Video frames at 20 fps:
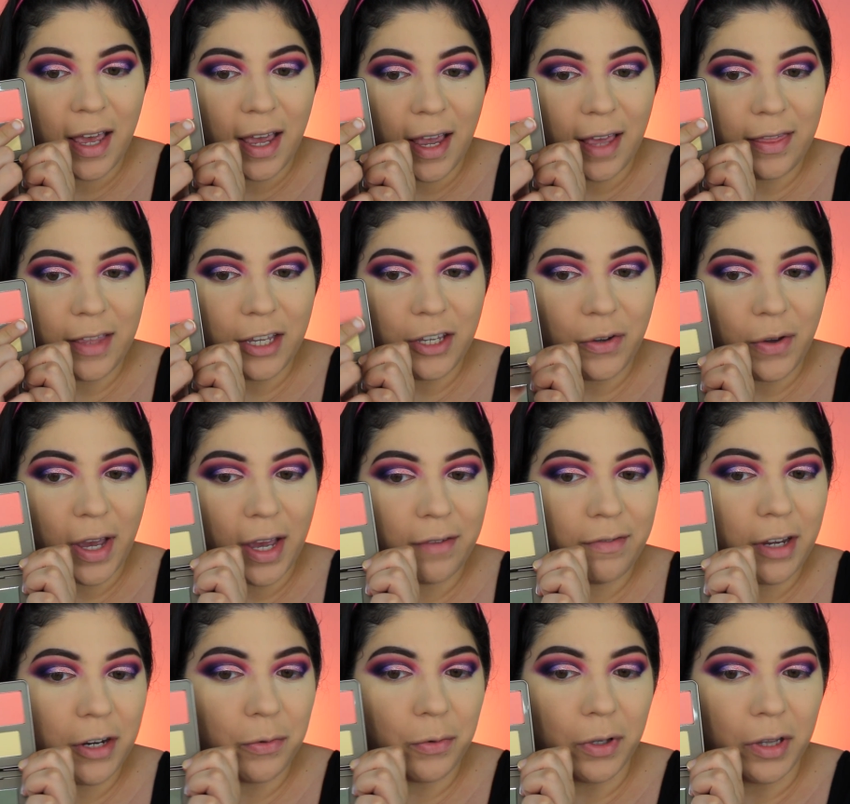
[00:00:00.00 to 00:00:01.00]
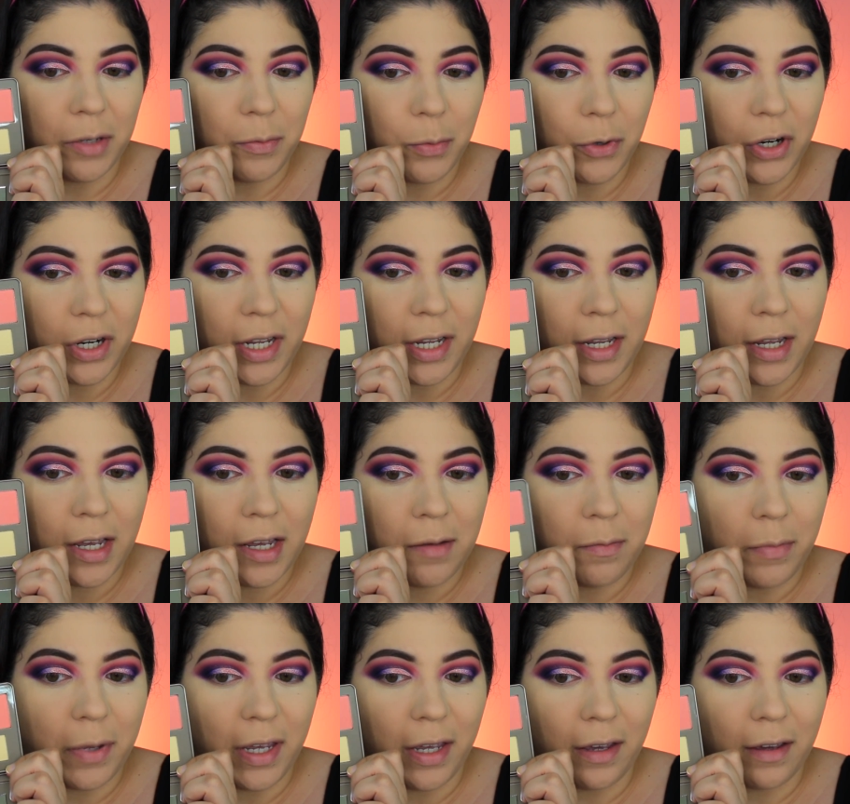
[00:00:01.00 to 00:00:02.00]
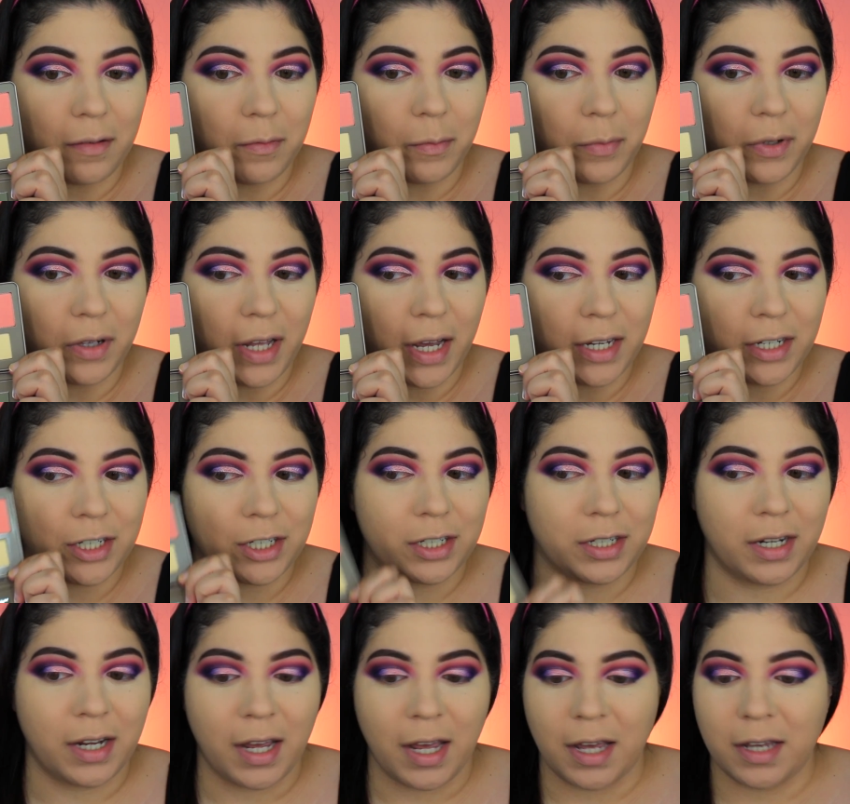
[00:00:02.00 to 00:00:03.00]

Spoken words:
and then you have a really pretty pink blush.